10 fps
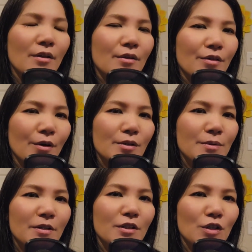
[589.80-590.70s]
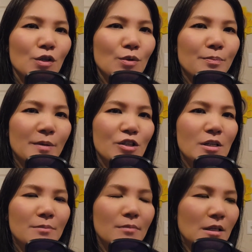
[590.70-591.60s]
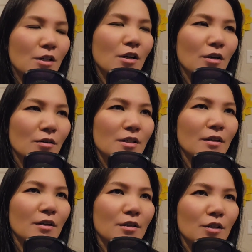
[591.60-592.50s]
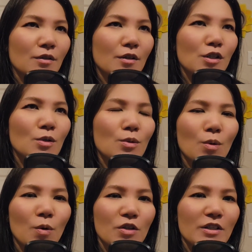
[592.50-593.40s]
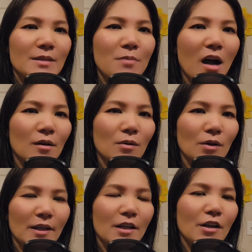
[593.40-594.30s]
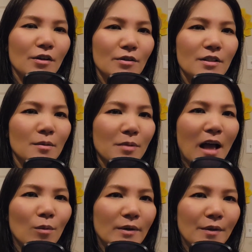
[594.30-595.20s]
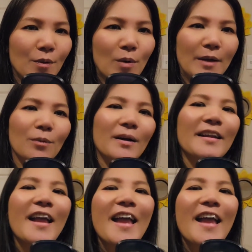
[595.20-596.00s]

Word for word: Those were the two bitchy mean girls, the the two gorgeous model looking girls, the black one and the white one.